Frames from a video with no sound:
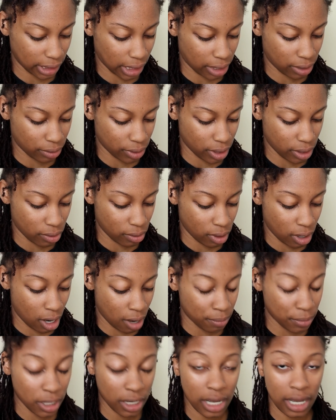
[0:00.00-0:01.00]
I don't know,
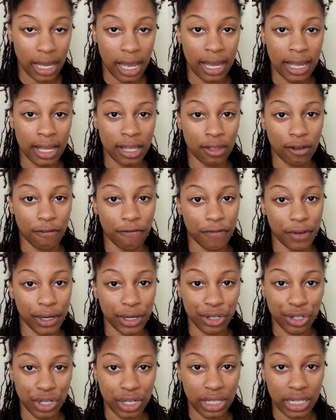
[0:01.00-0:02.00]
I'm looking at either
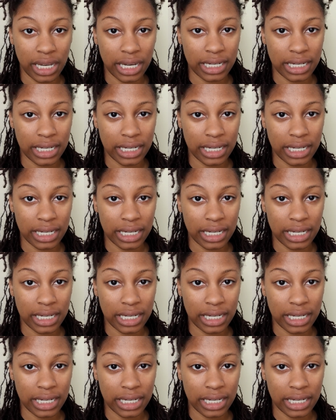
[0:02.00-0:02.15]
finishing